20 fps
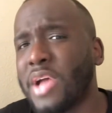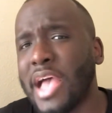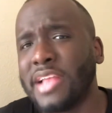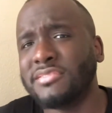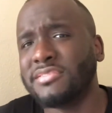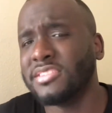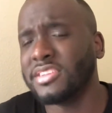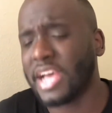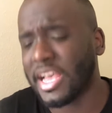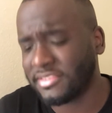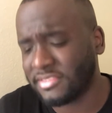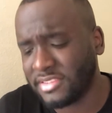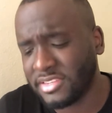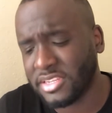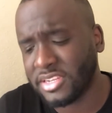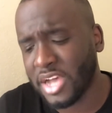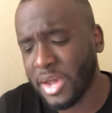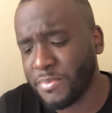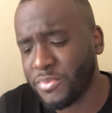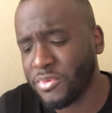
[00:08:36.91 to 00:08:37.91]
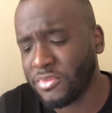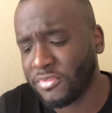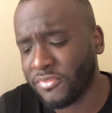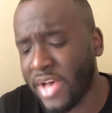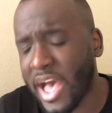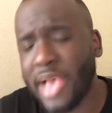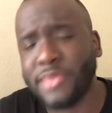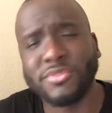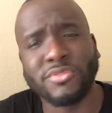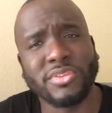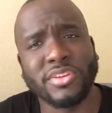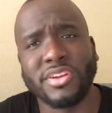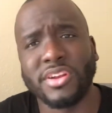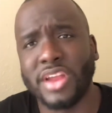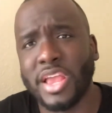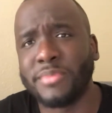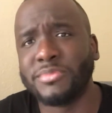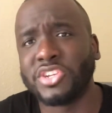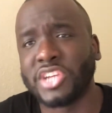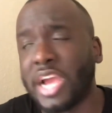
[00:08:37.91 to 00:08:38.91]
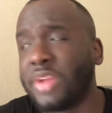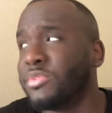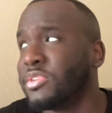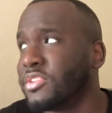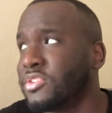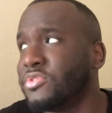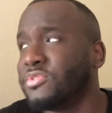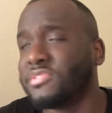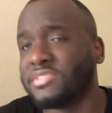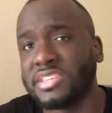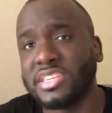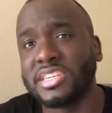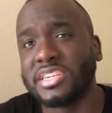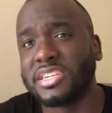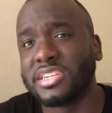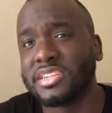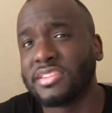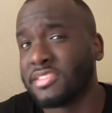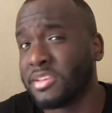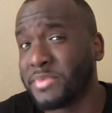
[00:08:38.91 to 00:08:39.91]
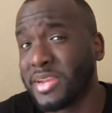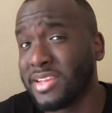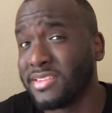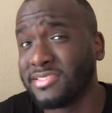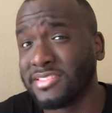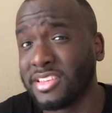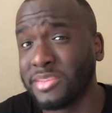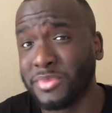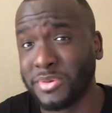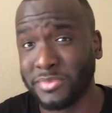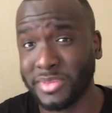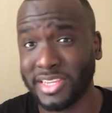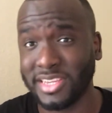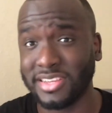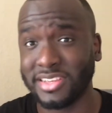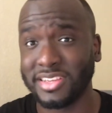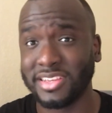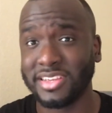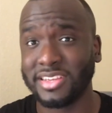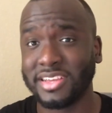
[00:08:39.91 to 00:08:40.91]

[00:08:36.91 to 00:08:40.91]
I see a couple's vibes between her and MJ. I really do see it. Does anybody else see it but me?